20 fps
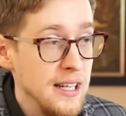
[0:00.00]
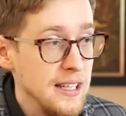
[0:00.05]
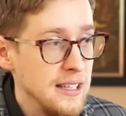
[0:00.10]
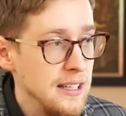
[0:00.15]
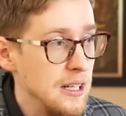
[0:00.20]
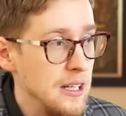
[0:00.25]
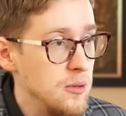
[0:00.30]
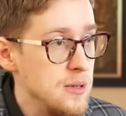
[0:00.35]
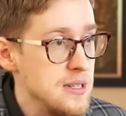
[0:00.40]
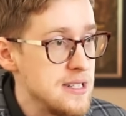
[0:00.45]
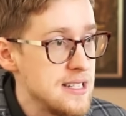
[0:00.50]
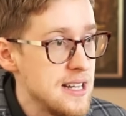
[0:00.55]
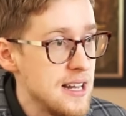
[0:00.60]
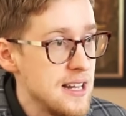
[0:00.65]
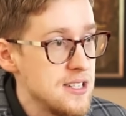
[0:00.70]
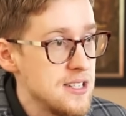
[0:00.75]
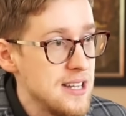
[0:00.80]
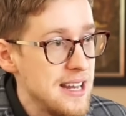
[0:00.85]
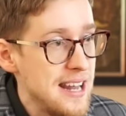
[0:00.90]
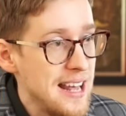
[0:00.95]
Gary
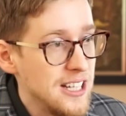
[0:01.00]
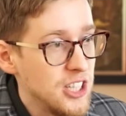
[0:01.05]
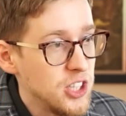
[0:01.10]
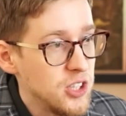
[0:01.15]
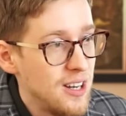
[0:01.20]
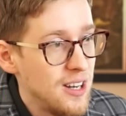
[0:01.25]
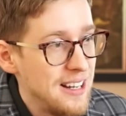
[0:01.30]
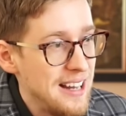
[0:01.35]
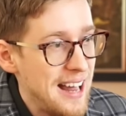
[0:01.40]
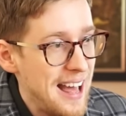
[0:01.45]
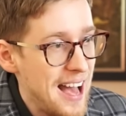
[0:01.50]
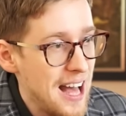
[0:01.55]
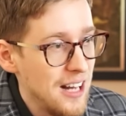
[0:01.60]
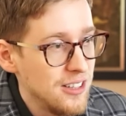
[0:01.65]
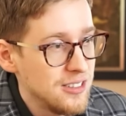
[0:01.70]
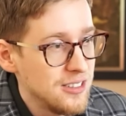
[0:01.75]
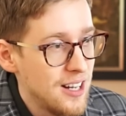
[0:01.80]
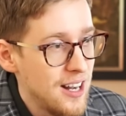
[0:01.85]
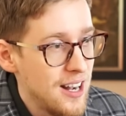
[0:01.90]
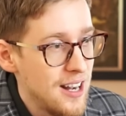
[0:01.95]
says, and try
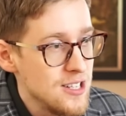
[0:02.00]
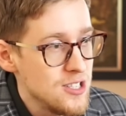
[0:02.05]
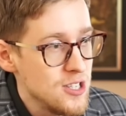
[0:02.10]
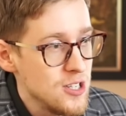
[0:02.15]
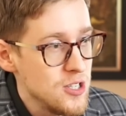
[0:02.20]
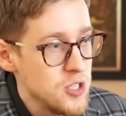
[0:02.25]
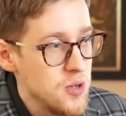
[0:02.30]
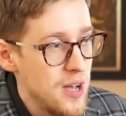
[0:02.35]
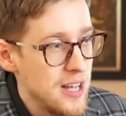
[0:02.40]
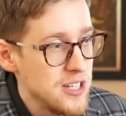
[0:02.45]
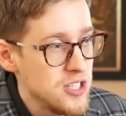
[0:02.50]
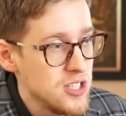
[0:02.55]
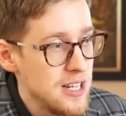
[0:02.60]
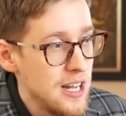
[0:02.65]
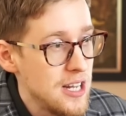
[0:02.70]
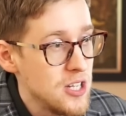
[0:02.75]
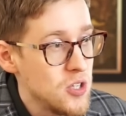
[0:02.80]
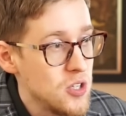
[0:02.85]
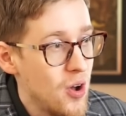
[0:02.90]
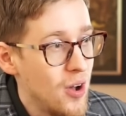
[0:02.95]
advertising to
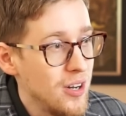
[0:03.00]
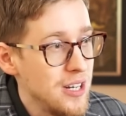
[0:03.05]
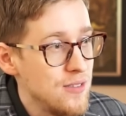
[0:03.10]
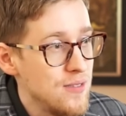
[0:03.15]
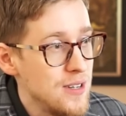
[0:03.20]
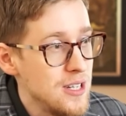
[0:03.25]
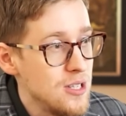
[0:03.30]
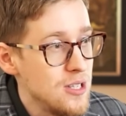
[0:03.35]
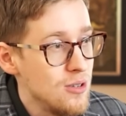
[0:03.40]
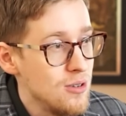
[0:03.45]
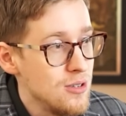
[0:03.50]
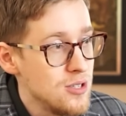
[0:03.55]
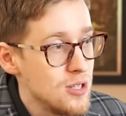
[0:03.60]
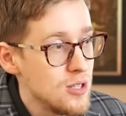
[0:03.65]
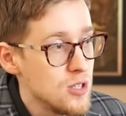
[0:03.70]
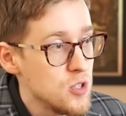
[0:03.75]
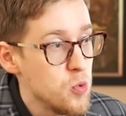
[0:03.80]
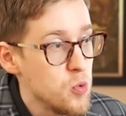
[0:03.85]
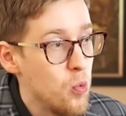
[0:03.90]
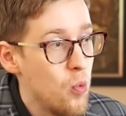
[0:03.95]
educate non-EV
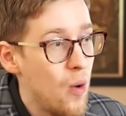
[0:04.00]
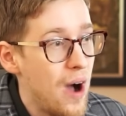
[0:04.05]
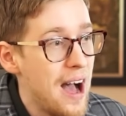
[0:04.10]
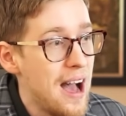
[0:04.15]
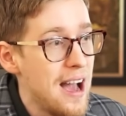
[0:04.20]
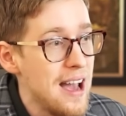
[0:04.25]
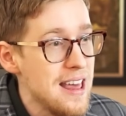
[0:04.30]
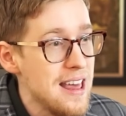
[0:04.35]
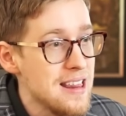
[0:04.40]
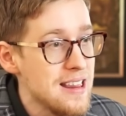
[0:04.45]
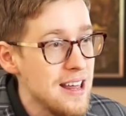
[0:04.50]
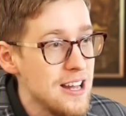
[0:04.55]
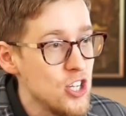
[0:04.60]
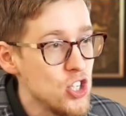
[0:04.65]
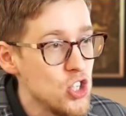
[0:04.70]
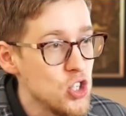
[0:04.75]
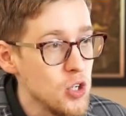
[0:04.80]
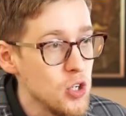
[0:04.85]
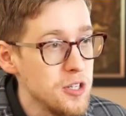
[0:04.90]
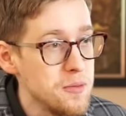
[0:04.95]
users why they
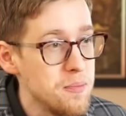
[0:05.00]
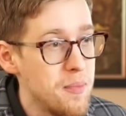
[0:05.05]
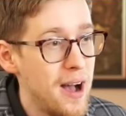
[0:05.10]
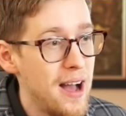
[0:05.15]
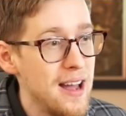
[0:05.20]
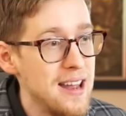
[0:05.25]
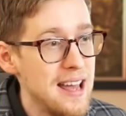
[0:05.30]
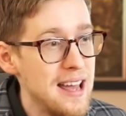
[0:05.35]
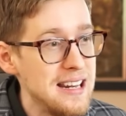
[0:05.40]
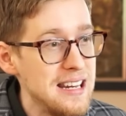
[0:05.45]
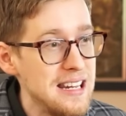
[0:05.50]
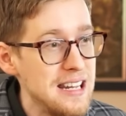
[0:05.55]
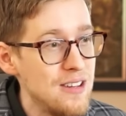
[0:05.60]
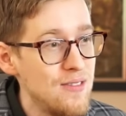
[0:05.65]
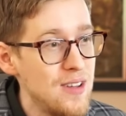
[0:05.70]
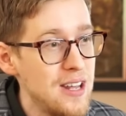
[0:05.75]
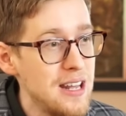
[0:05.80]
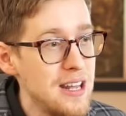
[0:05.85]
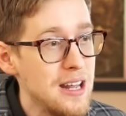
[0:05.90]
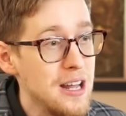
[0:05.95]
should buy an
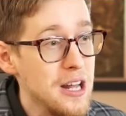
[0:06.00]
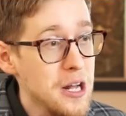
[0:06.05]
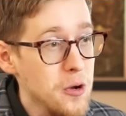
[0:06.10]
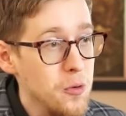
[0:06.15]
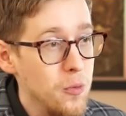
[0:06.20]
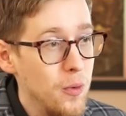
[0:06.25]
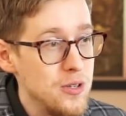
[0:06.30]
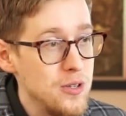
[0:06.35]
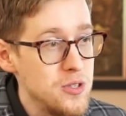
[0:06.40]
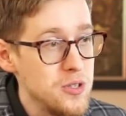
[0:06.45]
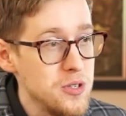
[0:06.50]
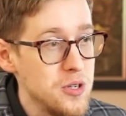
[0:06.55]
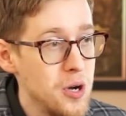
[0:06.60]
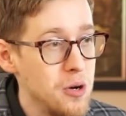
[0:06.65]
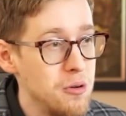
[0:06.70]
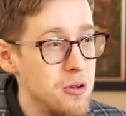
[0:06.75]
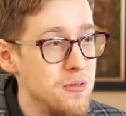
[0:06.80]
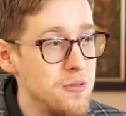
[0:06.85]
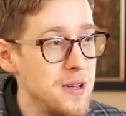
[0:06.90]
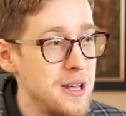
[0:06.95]
EV. Once you
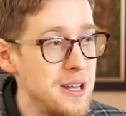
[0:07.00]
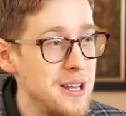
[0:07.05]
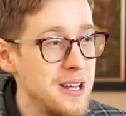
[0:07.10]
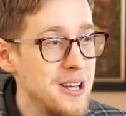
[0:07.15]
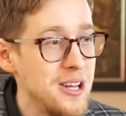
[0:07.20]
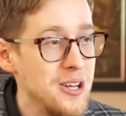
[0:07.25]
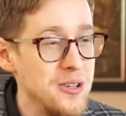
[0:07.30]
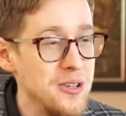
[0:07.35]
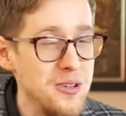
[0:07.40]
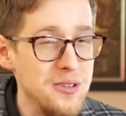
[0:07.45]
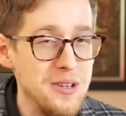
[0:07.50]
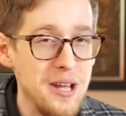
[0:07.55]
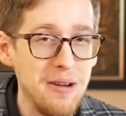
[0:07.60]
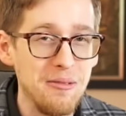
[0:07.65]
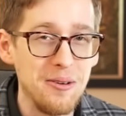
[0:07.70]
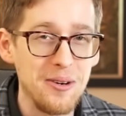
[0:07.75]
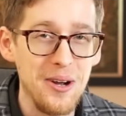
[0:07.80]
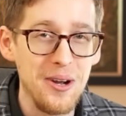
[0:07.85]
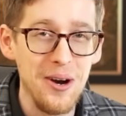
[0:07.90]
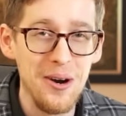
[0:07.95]
go EV, you
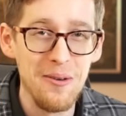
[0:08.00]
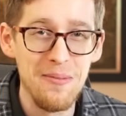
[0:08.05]
never go